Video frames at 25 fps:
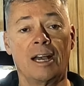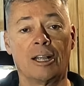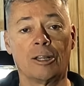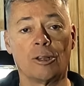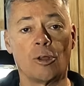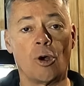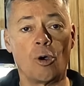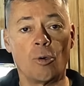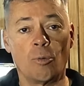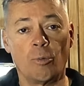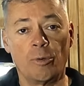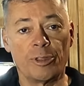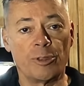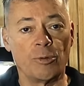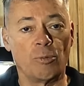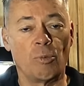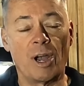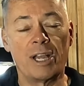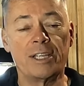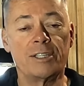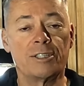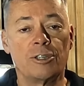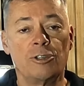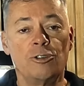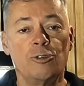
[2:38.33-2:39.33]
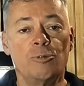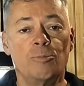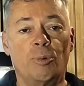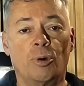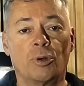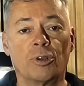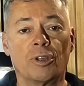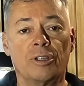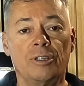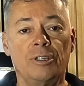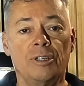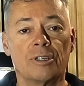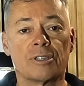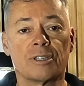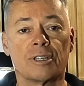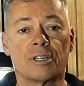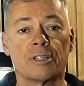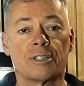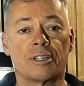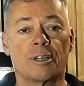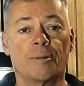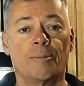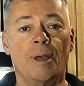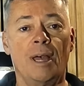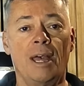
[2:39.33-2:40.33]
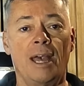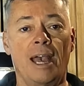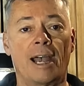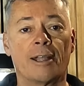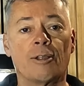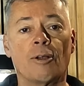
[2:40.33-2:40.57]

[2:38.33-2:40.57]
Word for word: along with the weights that you put in your system.